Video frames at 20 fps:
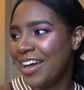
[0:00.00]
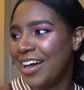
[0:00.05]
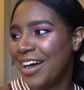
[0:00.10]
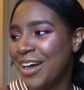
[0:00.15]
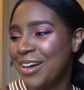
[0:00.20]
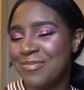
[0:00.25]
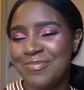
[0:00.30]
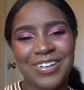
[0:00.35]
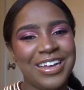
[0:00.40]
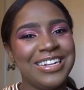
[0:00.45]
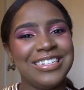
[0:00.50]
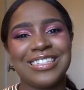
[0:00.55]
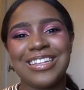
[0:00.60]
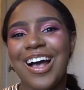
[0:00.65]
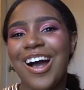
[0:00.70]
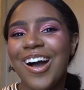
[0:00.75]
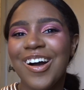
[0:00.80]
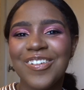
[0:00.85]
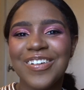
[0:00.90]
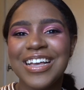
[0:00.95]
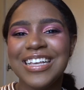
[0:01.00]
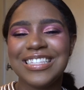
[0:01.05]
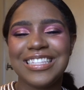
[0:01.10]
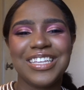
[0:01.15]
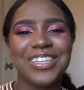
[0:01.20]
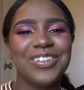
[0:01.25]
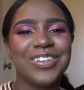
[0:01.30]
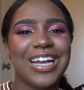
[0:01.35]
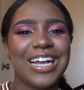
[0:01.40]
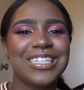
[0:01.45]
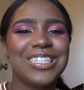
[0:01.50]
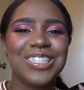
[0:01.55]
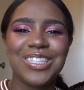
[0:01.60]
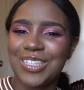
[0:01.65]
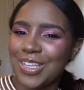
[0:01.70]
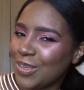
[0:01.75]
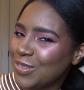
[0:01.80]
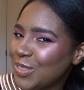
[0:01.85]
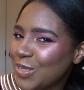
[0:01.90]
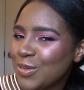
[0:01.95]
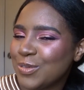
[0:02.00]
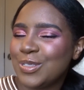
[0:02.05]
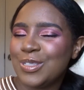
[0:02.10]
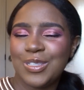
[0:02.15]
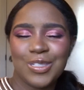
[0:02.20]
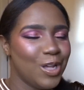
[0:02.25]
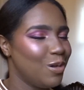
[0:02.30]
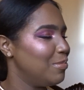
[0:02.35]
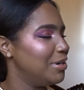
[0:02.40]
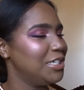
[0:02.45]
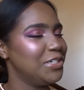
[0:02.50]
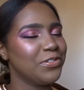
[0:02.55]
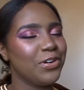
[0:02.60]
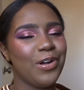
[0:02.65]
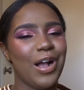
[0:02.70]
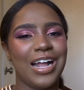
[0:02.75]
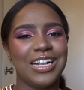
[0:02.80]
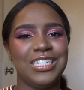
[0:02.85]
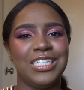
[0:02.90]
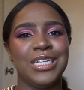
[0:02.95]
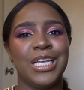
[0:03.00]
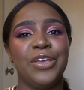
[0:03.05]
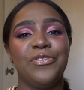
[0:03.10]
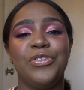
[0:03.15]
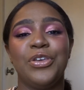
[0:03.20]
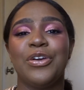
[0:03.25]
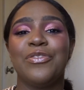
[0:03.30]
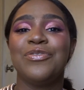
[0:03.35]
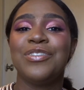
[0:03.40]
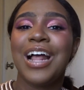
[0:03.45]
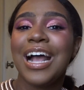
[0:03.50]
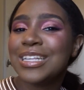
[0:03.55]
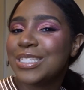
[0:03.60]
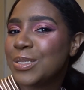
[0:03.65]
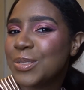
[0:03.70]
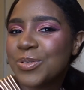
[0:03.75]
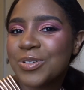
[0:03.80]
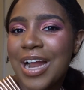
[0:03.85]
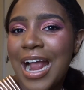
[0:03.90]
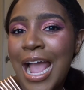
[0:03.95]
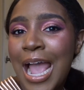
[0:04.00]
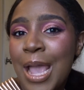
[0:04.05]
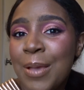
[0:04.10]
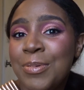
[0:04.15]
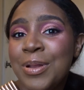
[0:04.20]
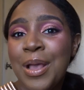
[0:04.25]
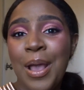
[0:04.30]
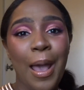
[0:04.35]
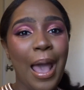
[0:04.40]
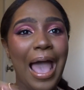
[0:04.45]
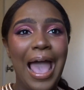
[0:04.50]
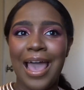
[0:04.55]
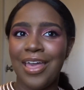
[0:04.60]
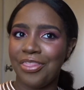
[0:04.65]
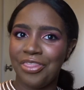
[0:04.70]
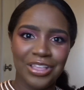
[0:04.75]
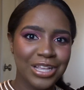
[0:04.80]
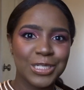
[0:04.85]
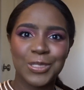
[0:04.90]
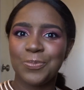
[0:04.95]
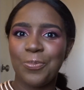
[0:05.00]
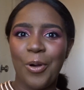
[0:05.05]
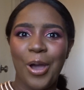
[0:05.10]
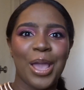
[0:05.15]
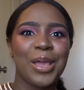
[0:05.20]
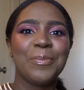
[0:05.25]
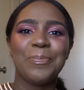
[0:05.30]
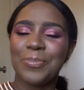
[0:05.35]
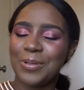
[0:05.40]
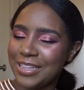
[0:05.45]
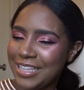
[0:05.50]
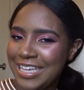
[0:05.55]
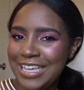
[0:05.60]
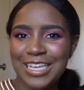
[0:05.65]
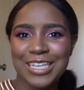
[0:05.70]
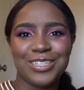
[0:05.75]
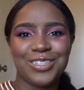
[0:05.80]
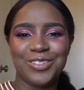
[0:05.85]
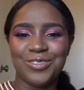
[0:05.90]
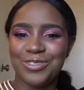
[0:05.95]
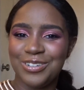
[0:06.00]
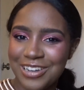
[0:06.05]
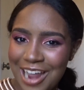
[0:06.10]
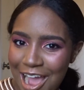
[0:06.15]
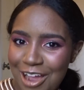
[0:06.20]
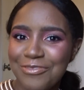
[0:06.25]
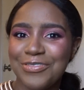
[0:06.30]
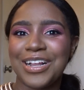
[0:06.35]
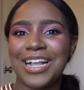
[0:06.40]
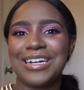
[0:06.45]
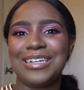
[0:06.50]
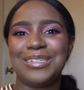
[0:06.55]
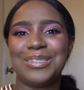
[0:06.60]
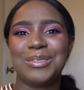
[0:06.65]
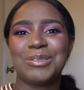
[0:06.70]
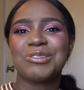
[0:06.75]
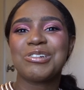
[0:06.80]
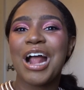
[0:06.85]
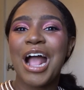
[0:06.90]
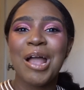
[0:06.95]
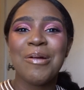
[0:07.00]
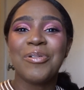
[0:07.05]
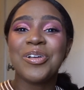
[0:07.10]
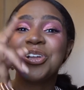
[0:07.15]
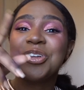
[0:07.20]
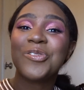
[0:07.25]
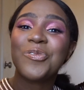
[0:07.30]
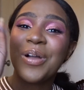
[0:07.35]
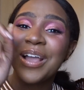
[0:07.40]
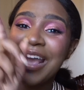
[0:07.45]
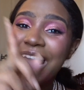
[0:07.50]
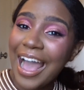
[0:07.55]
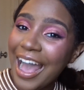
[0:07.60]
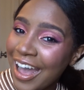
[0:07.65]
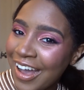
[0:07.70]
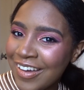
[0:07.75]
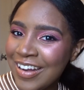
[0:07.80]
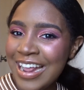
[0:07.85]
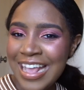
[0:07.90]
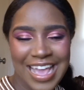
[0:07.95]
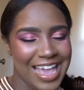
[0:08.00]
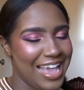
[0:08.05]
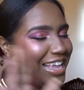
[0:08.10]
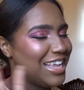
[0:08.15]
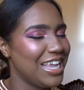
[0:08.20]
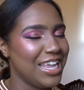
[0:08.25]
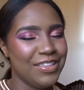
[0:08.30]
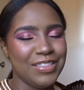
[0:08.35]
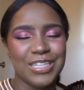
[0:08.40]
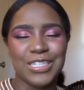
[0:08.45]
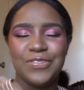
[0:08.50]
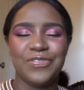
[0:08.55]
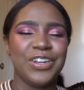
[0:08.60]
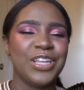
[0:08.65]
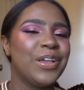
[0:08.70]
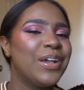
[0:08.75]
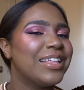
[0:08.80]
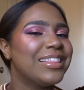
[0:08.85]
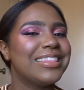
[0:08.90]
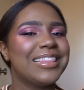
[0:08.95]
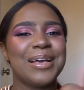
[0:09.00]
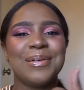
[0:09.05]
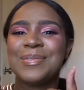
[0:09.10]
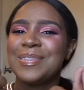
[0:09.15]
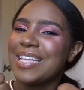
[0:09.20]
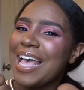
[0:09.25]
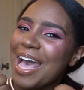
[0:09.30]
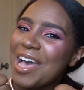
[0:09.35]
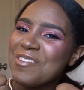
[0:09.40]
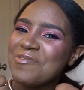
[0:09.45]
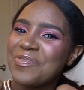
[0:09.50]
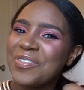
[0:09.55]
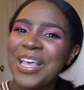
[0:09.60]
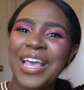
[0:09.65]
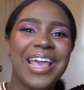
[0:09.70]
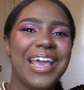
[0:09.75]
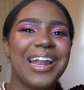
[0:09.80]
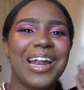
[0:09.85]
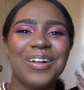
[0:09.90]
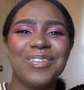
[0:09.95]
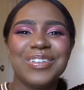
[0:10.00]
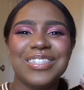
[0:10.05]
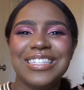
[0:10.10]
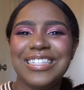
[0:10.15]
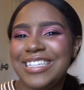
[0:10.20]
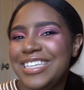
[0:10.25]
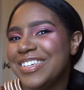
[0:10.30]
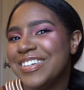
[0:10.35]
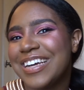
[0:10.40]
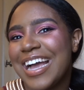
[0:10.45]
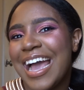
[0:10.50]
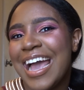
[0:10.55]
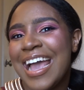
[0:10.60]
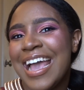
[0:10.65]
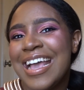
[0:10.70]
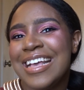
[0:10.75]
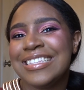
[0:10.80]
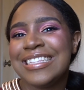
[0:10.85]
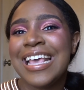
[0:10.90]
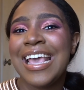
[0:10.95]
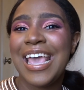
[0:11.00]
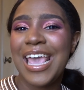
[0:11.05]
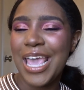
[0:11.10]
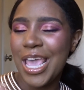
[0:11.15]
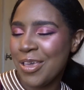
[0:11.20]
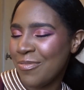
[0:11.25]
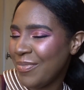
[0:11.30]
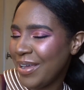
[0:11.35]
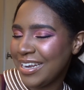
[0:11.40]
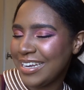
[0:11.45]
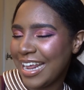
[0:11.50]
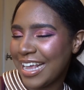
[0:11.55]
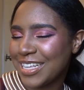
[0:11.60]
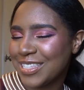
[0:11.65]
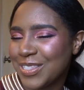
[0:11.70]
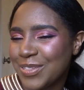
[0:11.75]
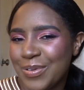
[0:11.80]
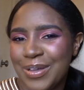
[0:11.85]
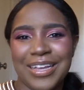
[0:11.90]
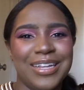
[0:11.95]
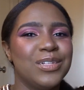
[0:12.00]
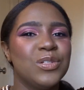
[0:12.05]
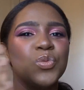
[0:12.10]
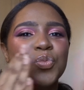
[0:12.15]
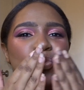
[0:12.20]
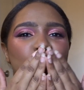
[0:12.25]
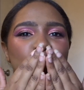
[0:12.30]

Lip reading: But as always, thank you guys so much for watching. If you have not subscribed at this point, please do not forget to subscribe on your way out and give this video a thumbs up. And I will see you guys in my next one.